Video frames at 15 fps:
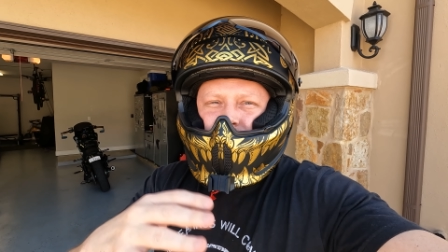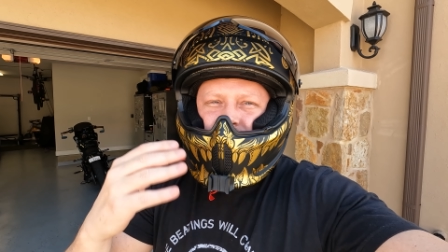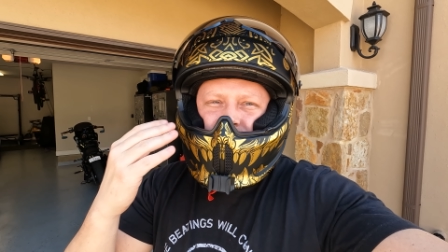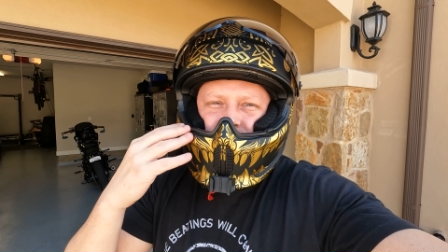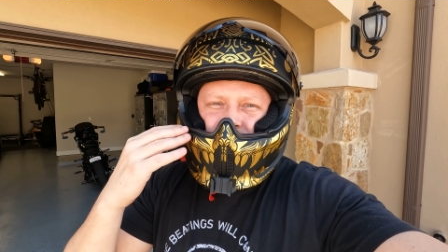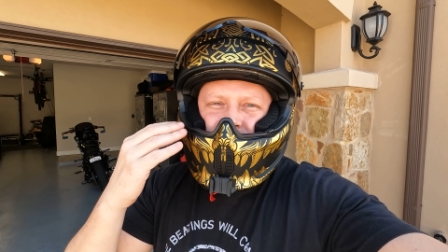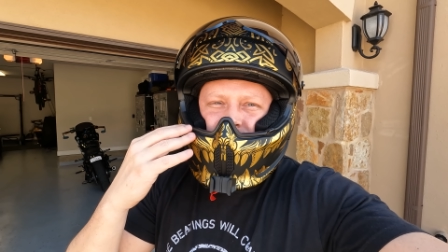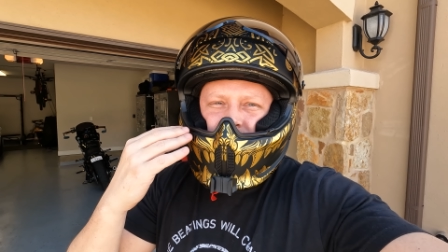
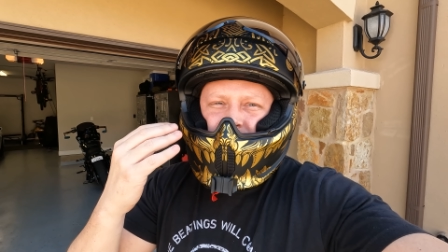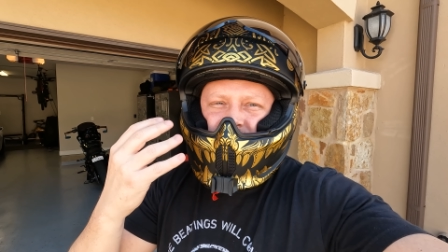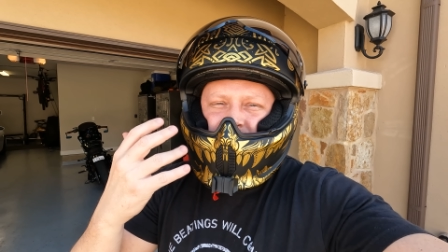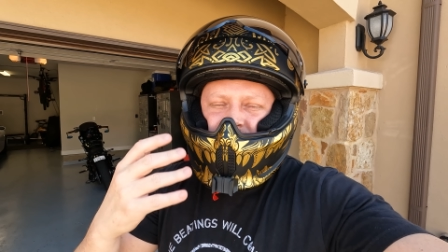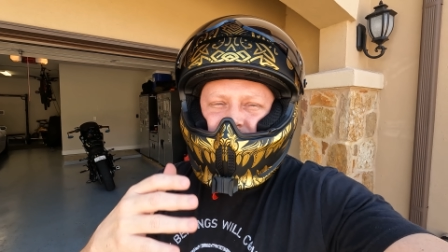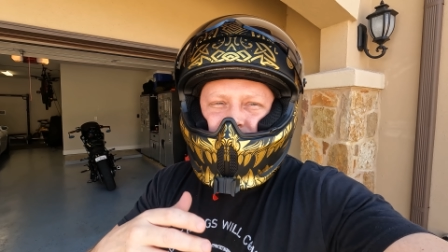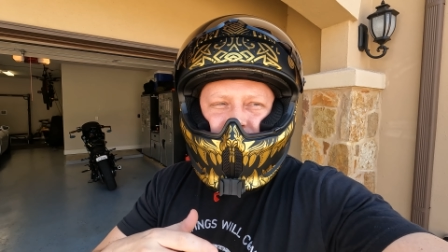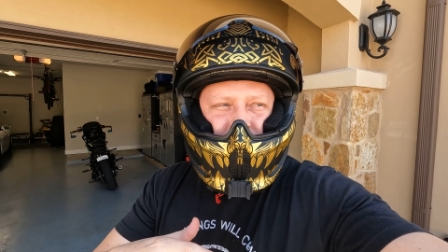not this helmet
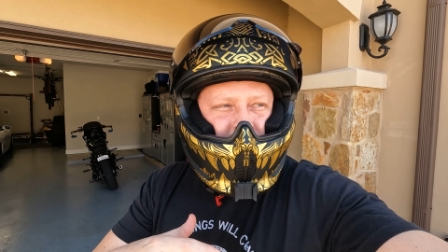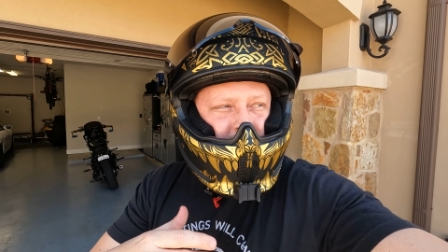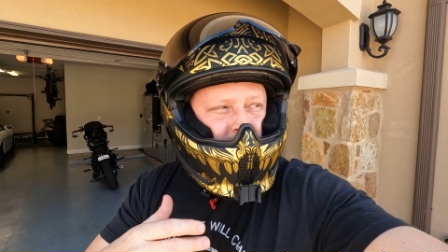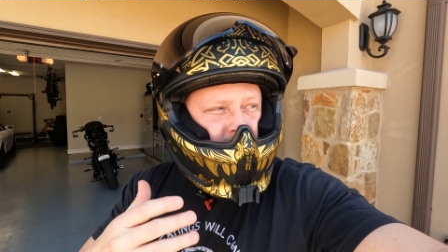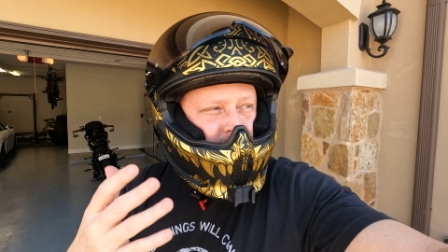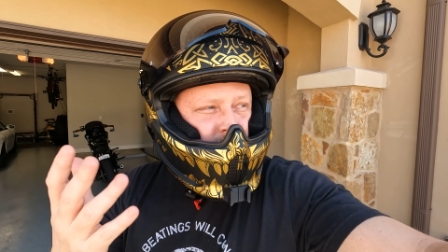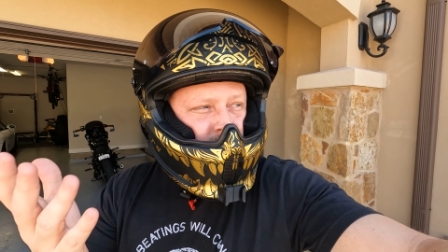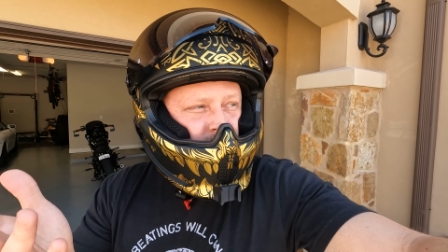specifically, but
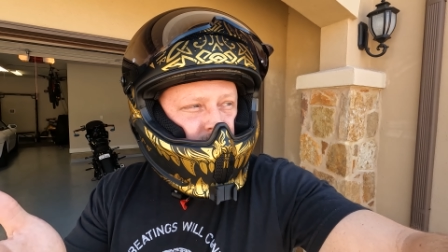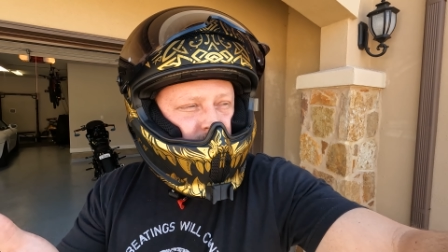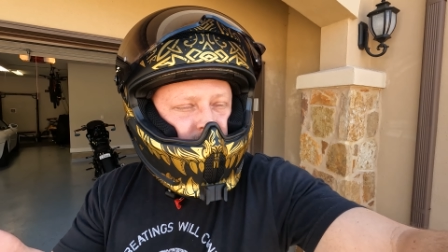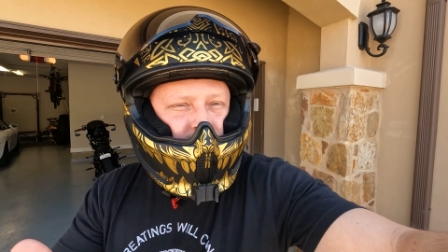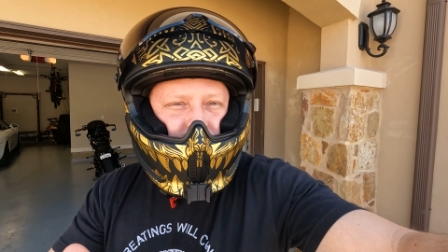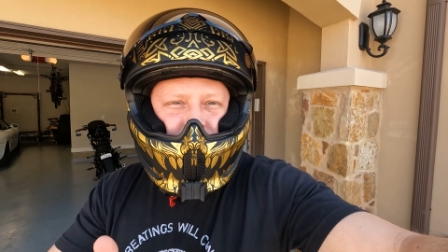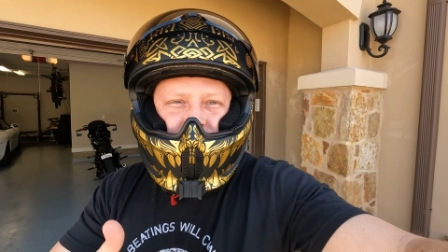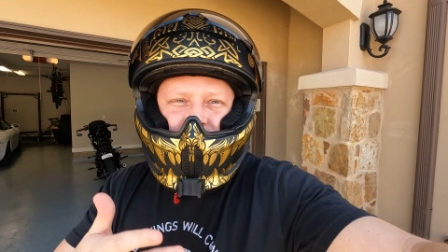when I had like the
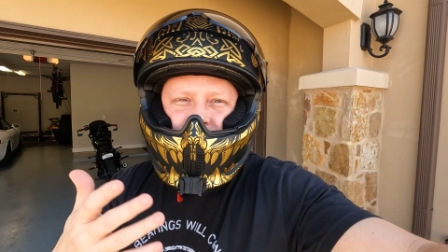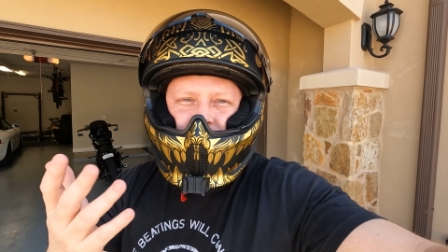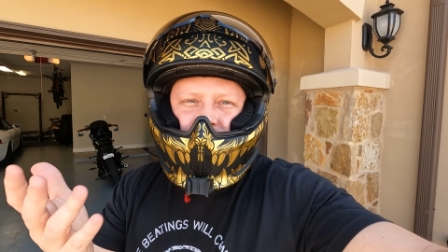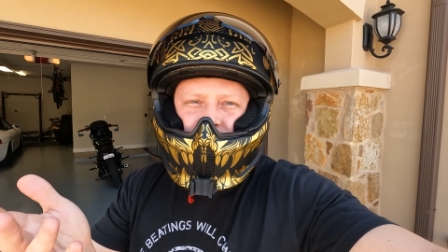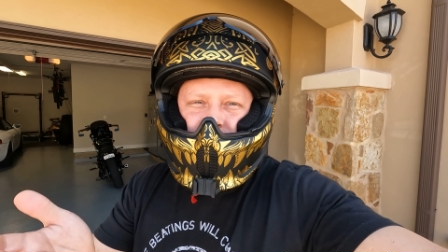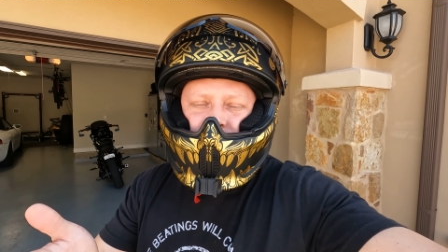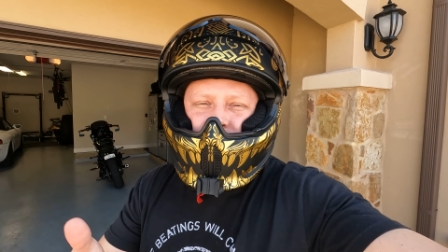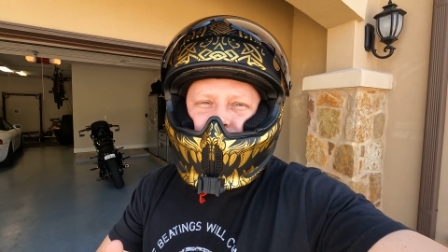twos and
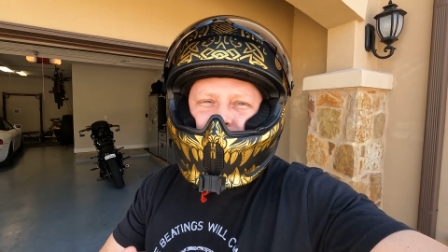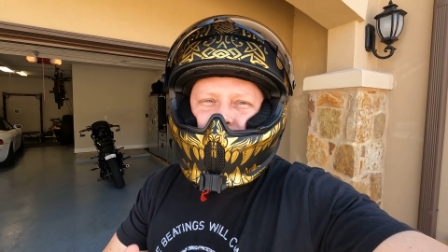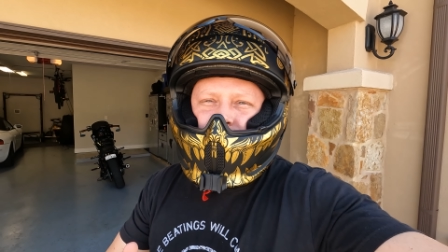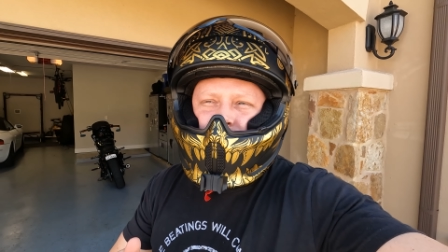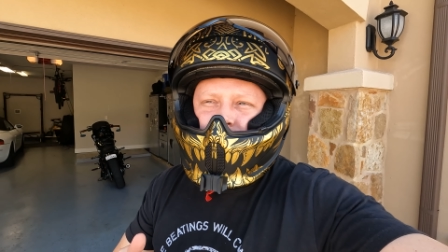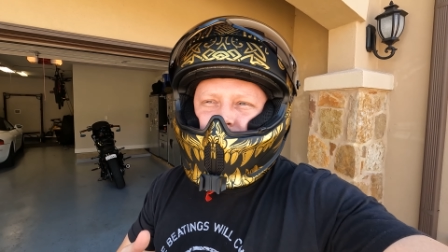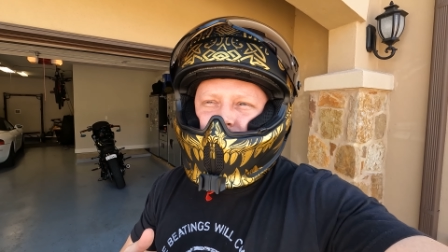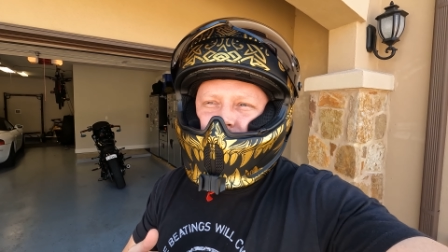whatever,
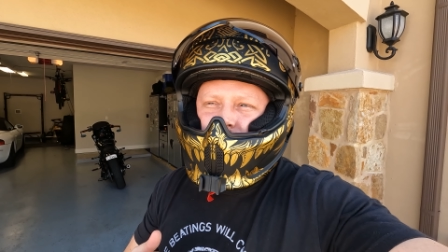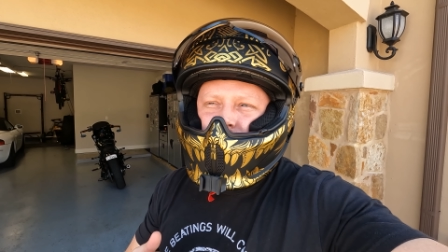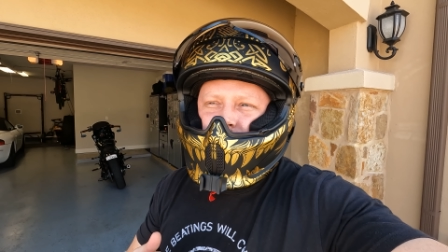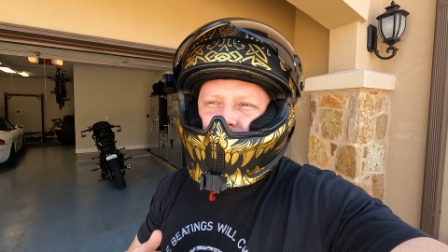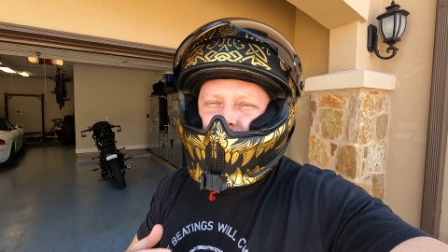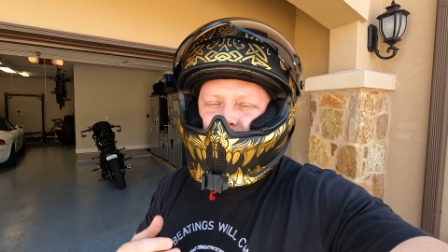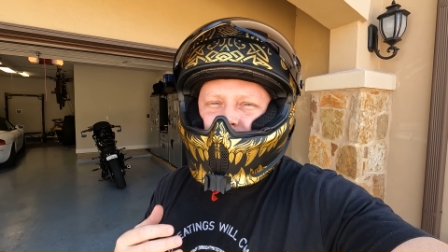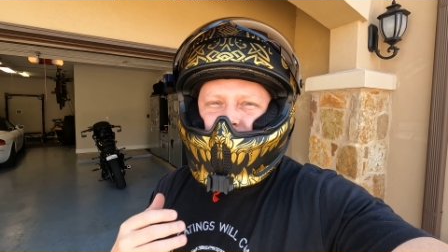
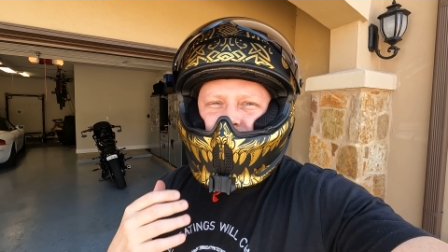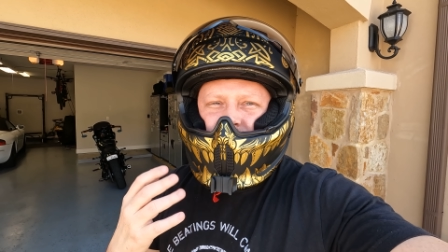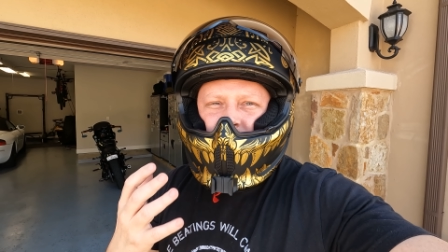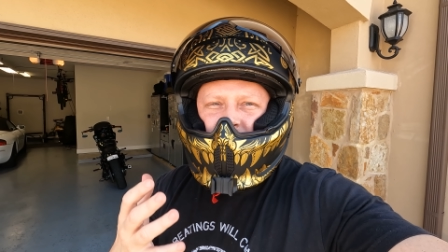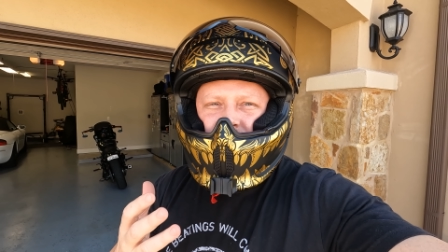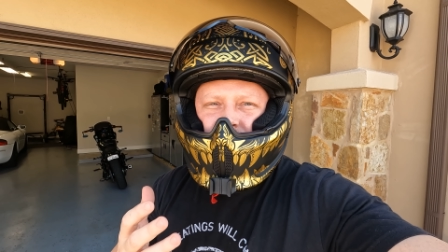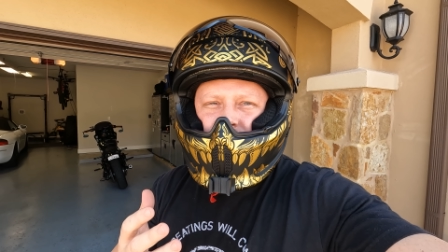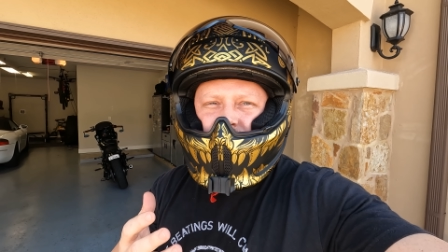was the
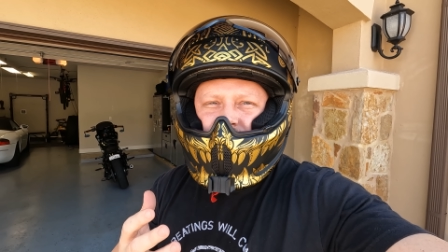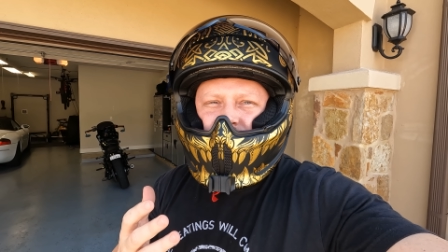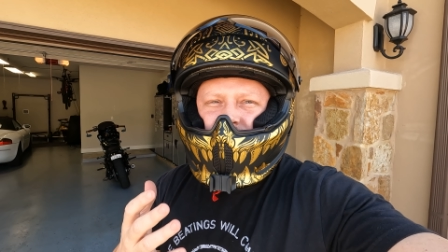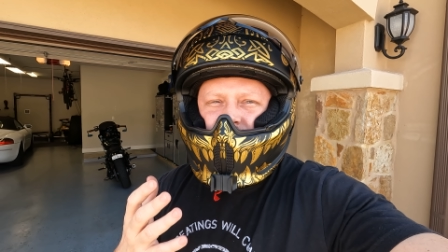wind noise.